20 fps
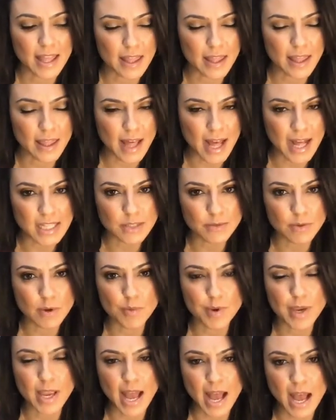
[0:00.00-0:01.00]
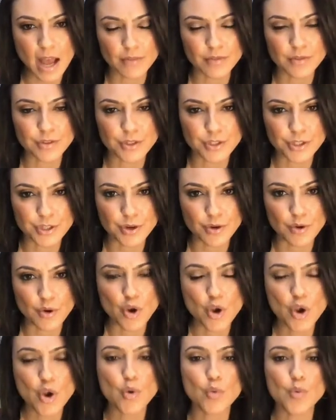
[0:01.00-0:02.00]
That's what we have to do.
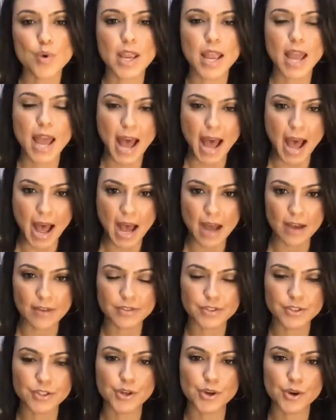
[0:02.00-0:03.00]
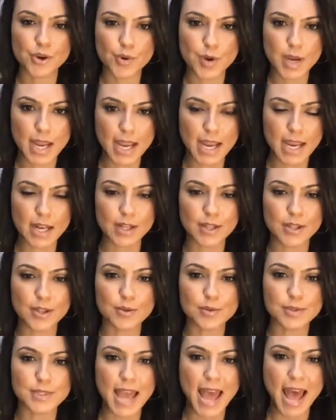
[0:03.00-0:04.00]
We have to create
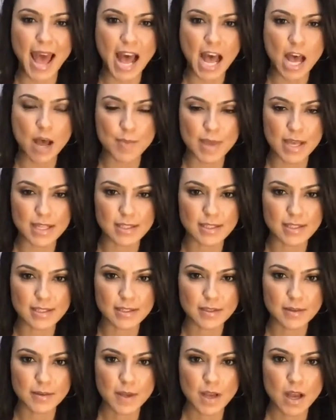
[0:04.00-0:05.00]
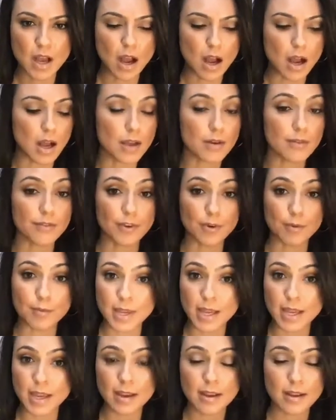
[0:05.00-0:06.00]
those habits. For
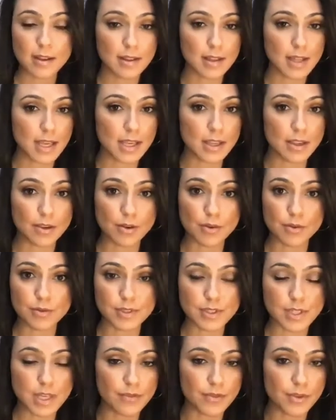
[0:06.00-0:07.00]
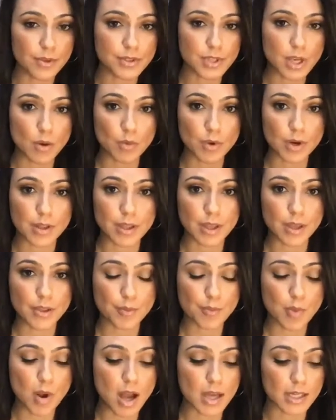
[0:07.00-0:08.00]
me, like if you saw one of the other
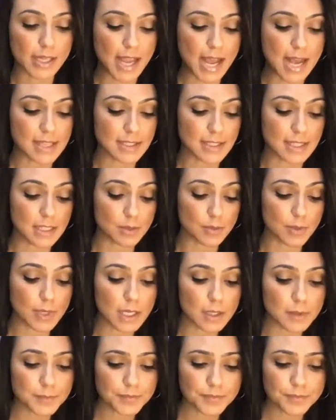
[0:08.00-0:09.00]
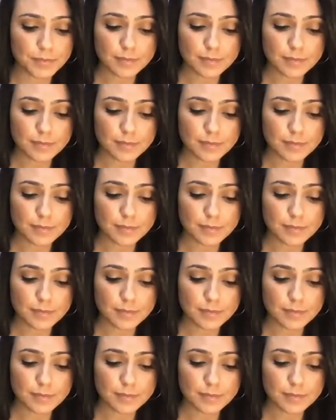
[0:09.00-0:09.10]
podcasts as well,